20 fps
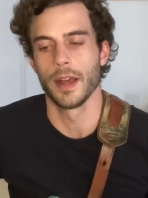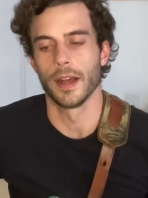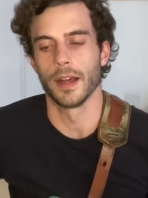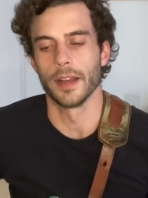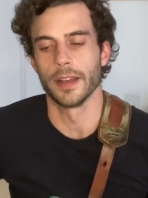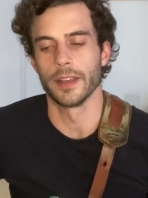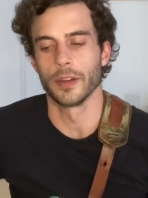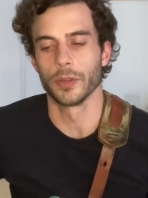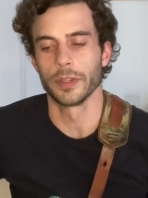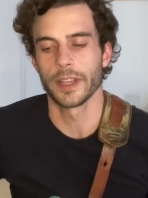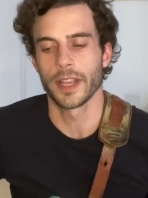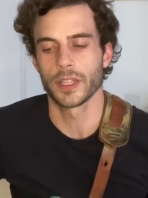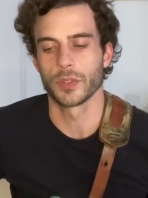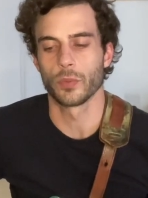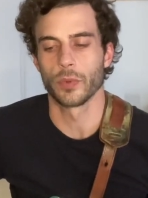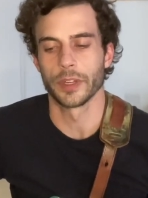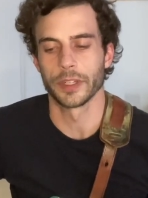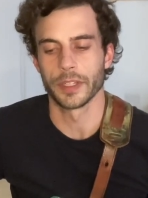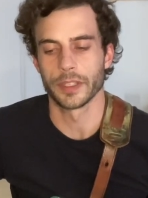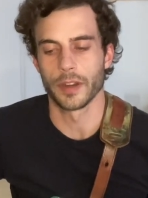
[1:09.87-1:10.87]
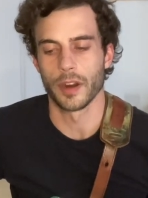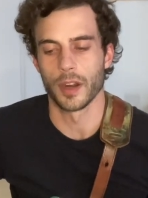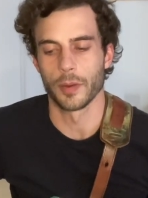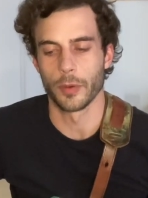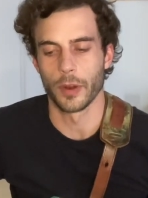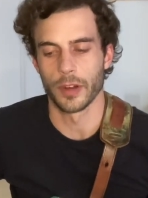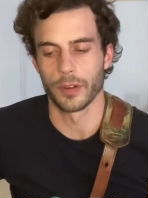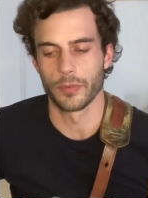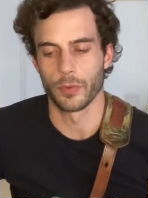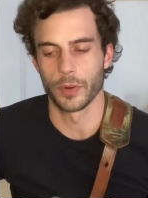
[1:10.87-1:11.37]
It only has one guitar
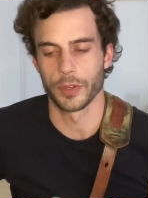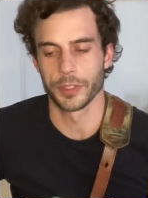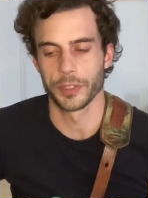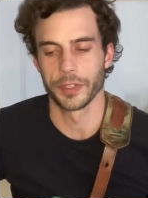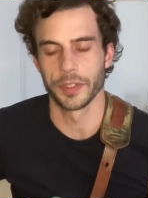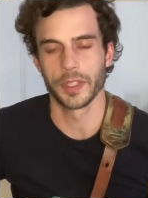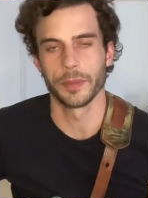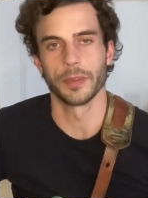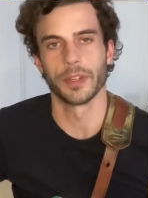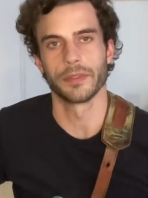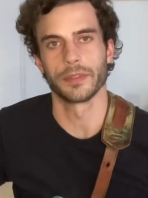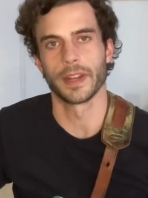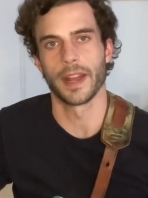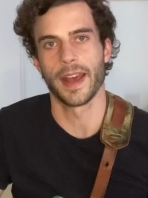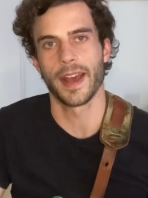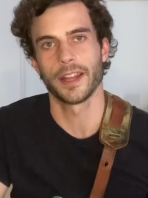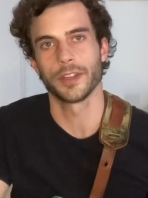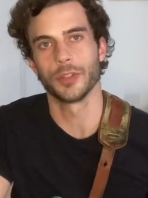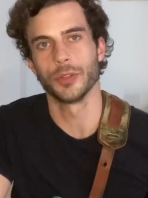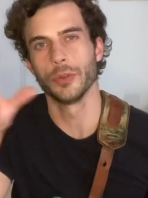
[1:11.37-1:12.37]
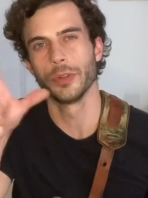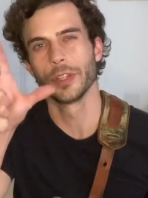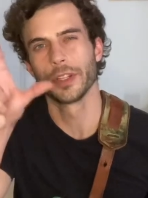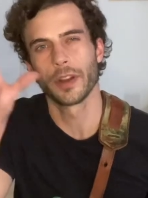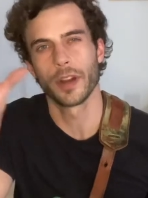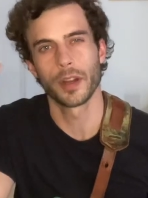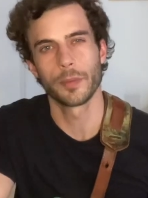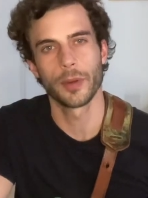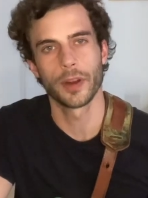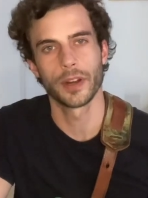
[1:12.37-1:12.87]
part, fortunately, but if it had two
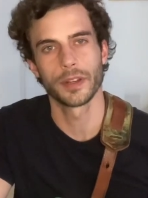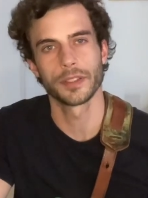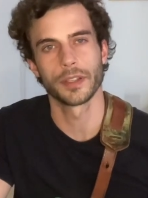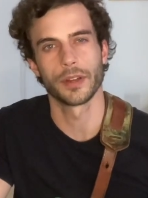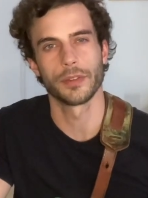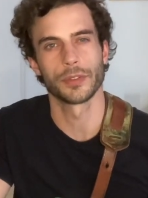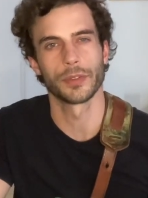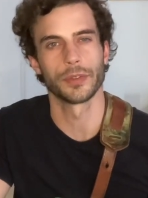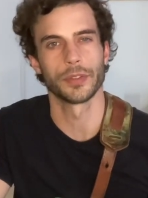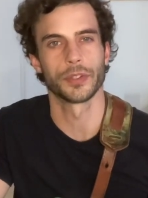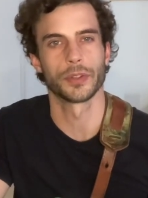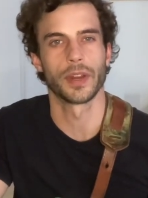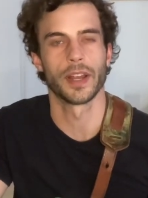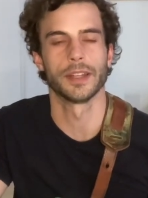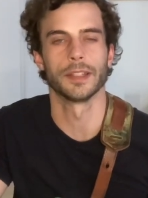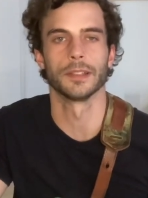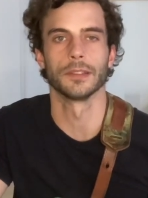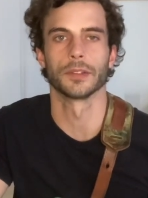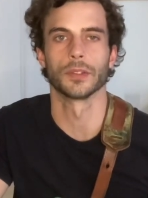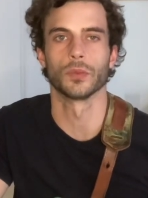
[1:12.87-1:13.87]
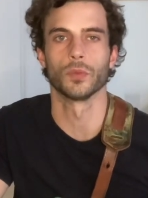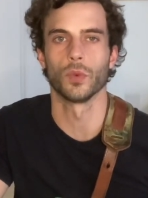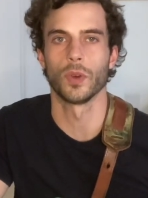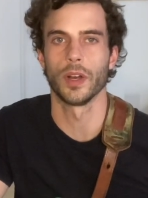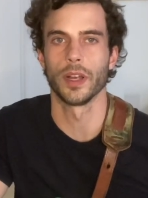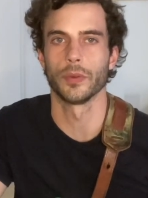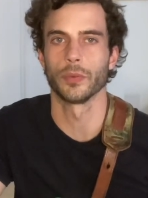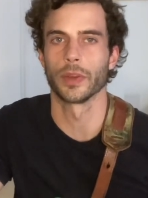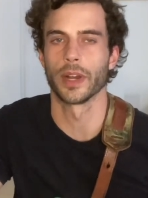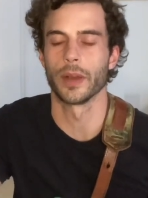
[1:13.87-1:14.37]
guitar parts and I was only trying to learn
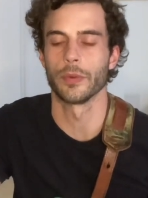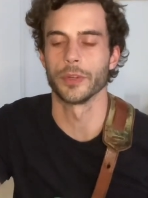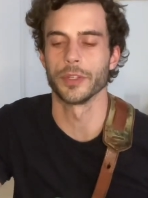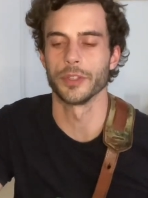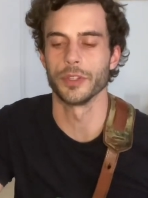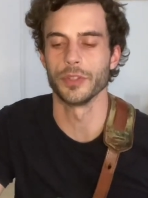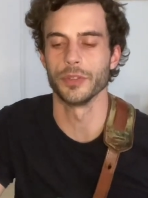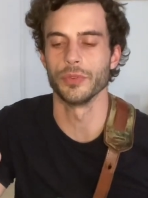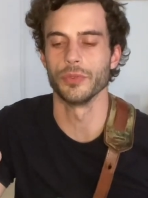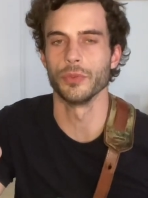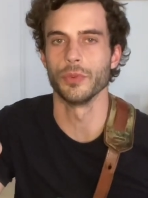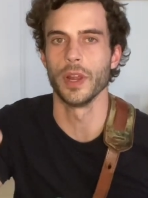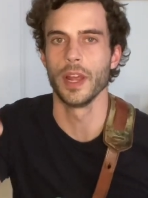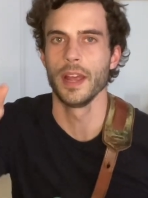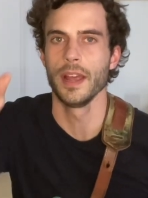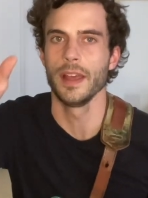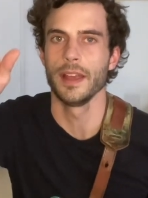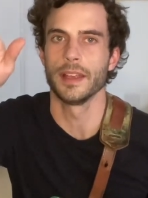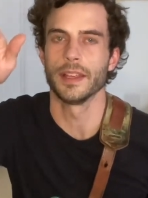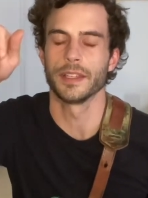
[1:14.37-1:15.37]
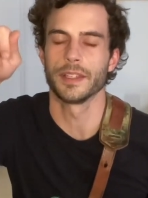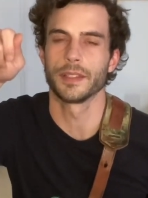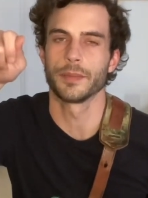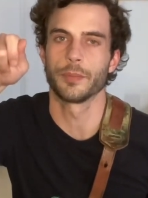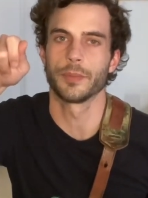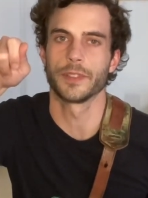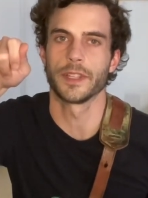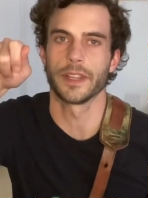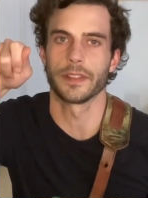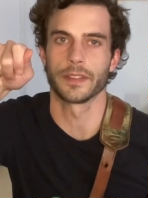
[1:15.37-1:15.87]
one, what I would do is
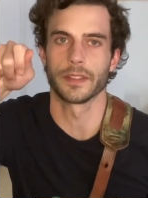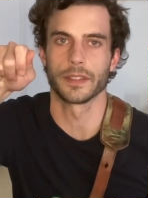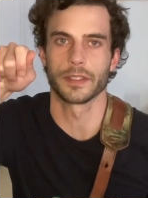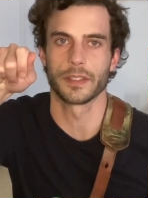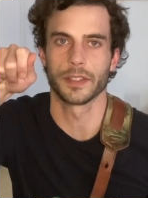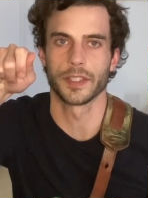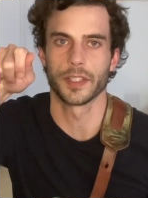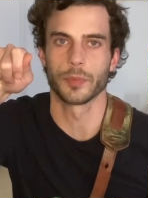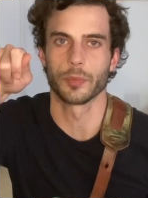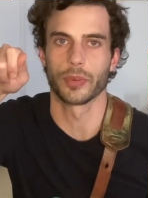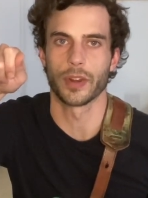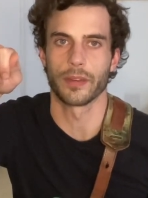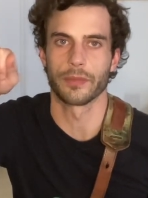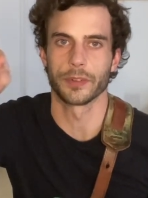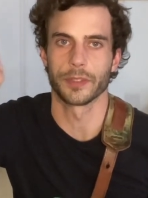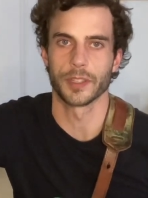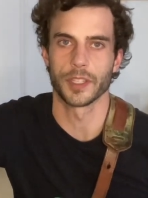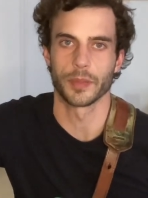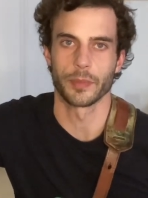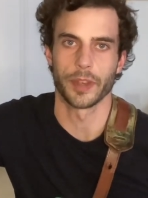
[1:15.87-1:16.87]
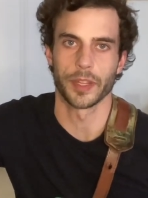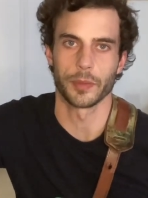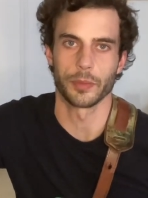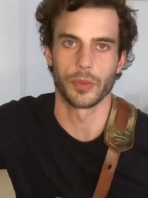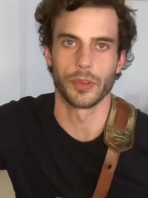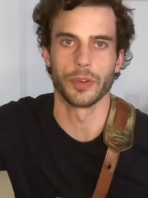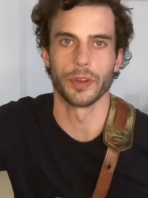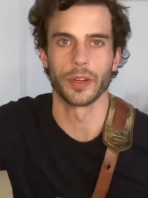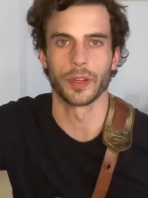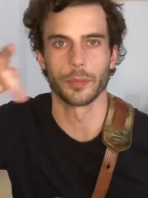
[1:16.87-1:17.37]
take the system preferences of my
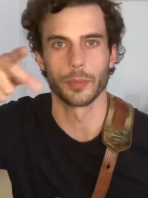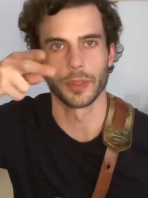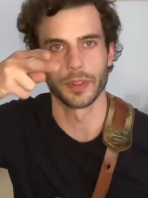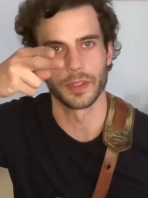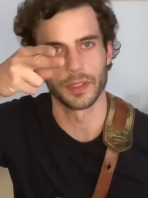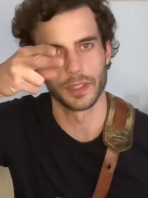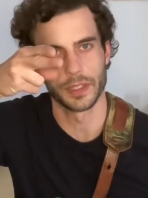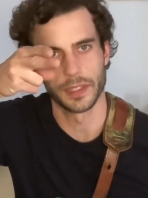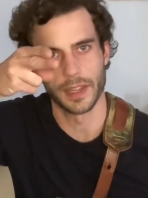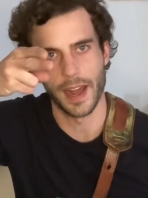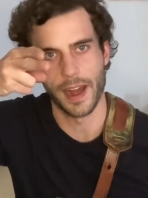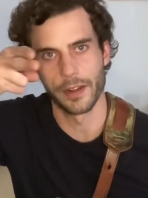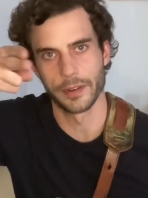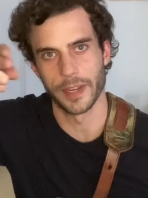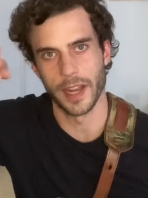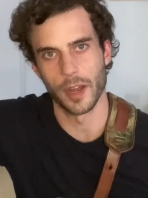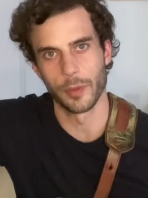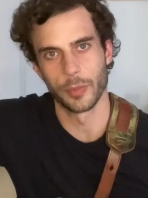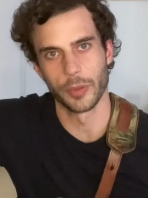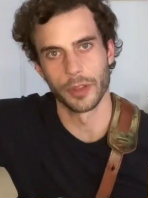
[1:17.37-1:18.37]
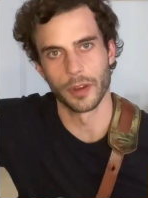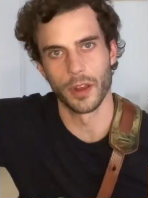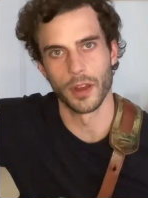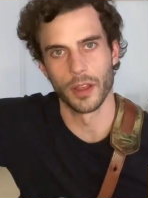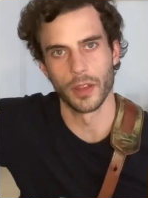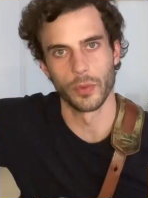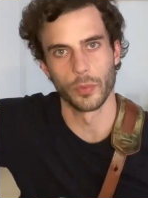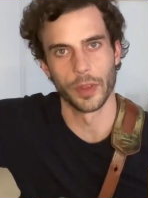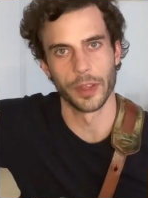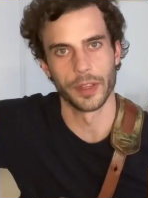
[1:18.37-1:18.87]
computer and put the sound output
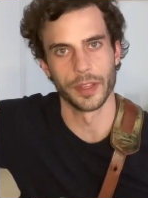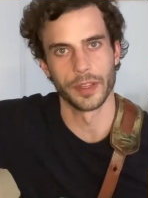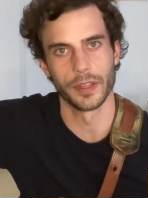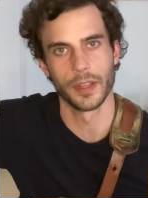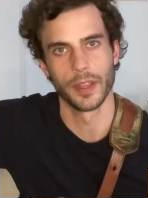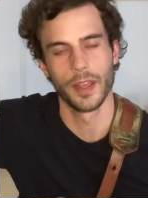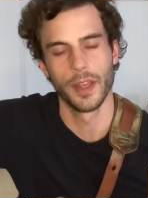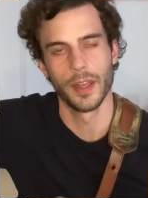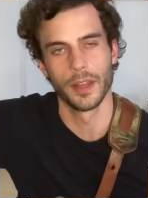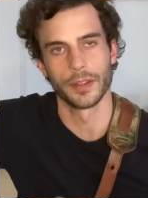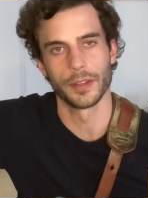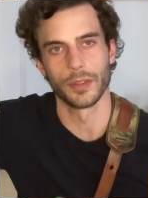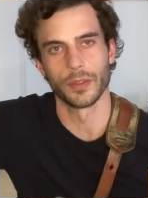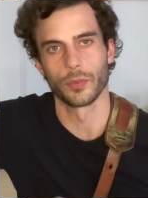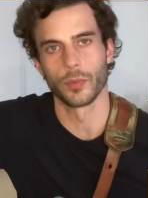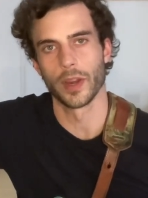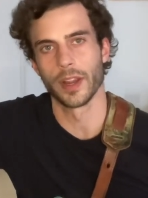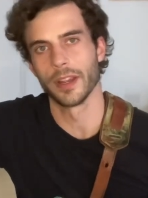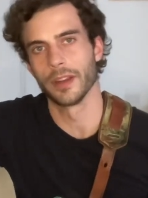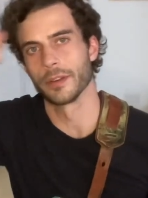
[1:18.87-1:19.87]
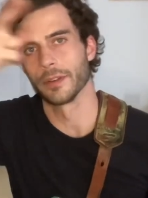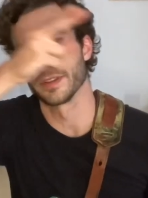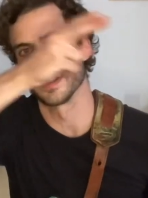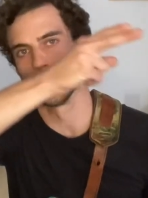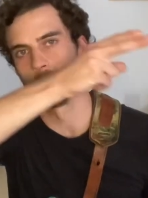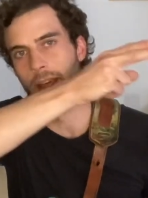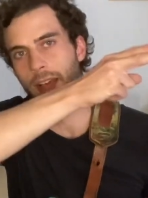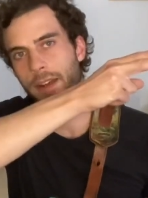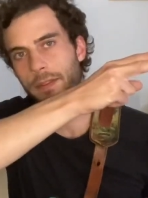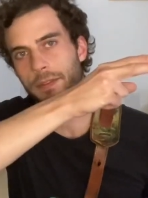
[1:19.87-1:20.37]
all the way to the right or the
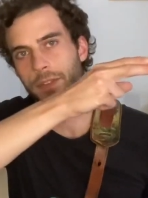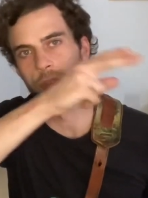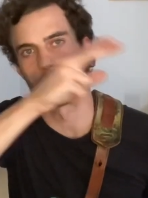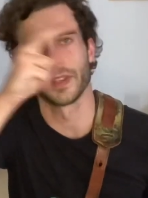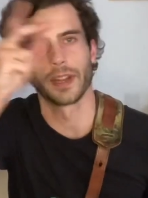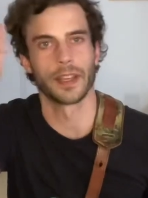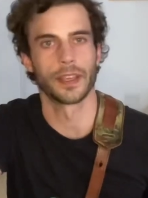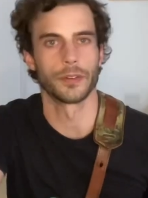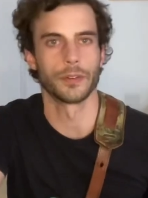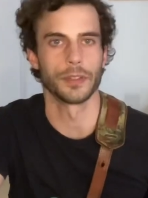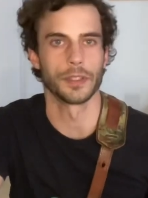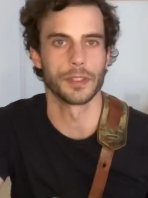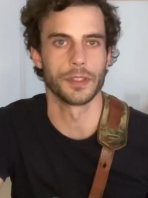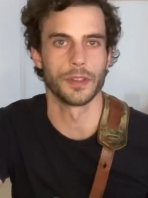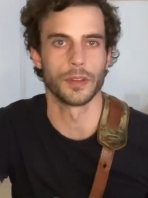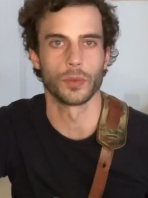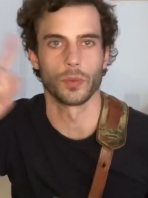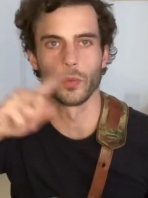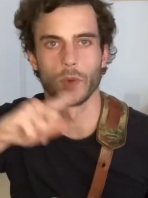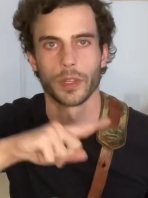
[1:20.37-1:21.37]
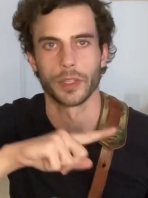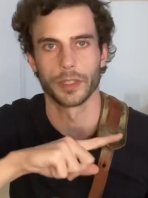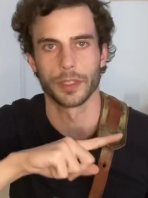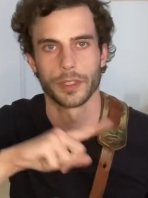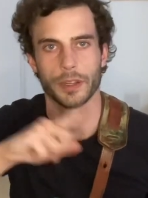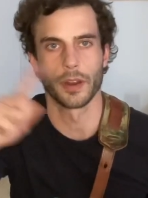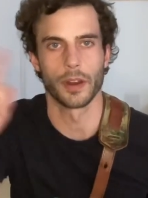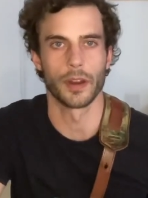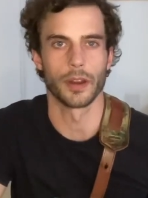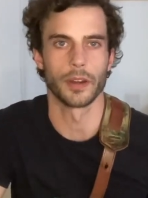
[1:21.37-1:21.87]
left so that I could only hear one
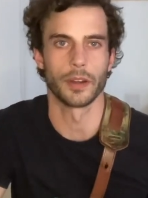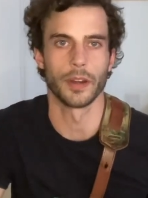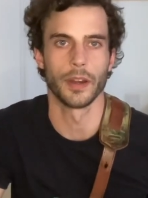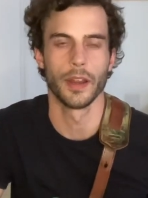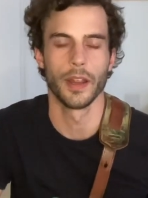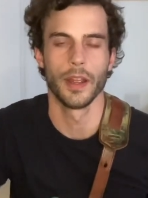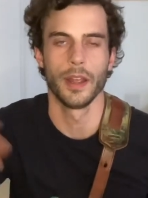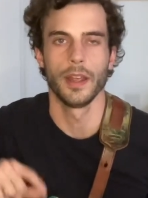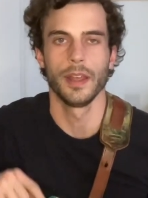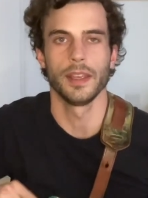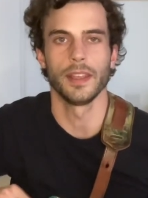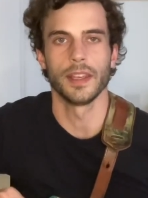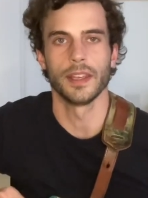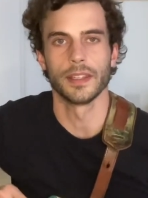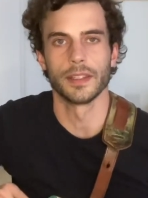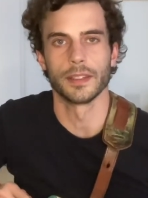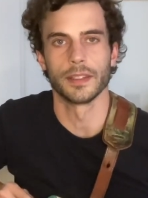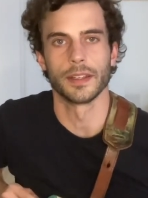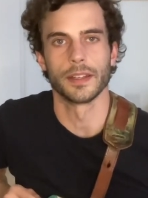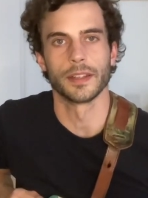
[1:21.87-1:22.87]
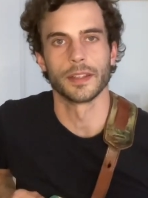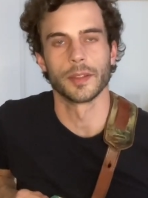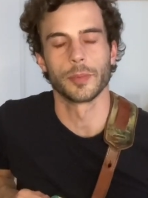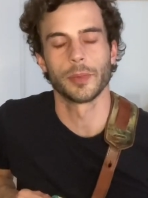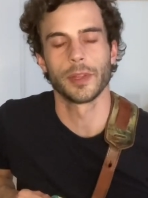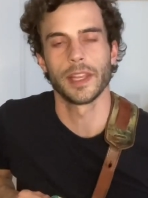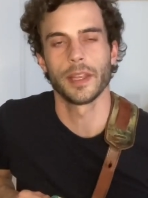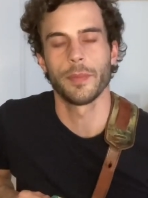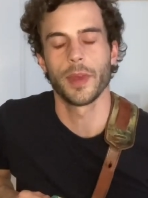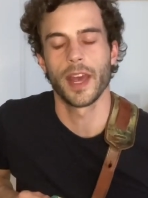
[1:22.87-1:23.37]
guitar in the
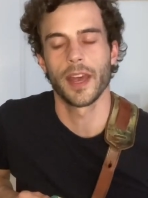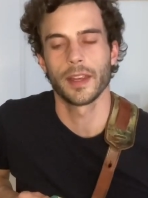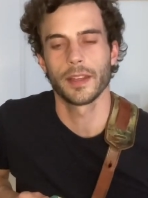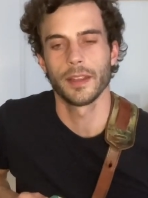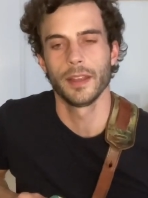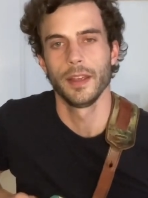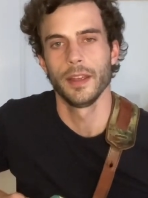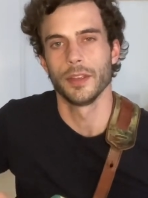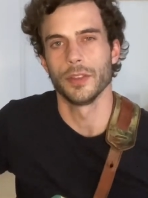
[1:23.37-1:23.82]
playback.